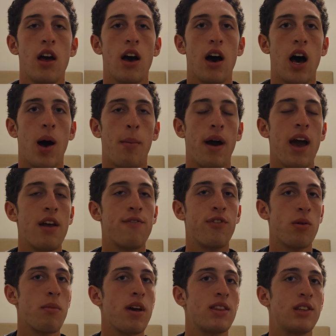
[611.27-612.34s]
I had
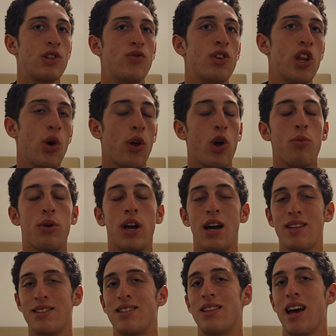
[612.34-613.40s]
fun making this video, and I hope you
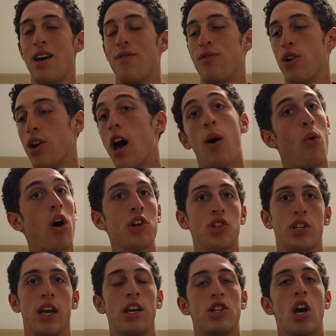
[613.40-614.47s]
guys had fun watching
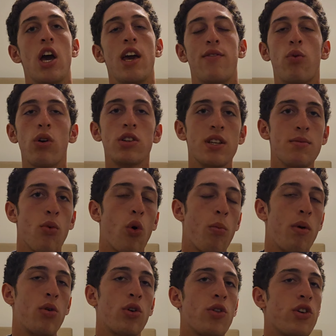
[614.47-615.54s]
it. If you want to see more,
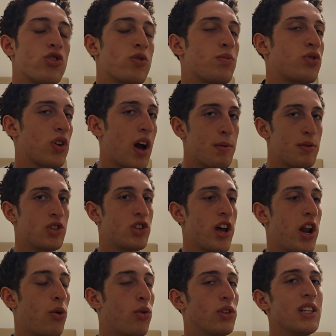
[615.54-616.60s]
remember to go there and subscribe to the
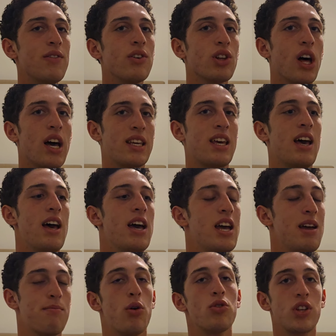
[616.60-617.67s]
channel, leave a like,
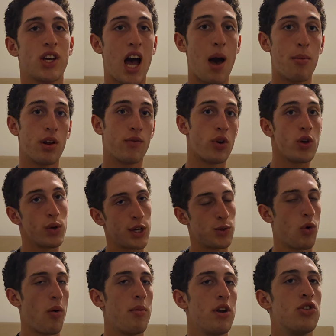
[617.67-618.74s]
and post a comment of what you guys
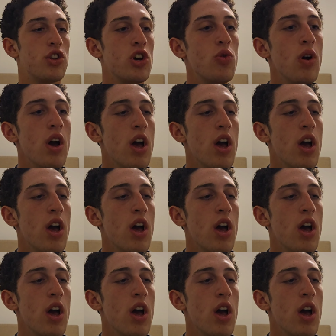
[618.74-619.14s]
want me to do.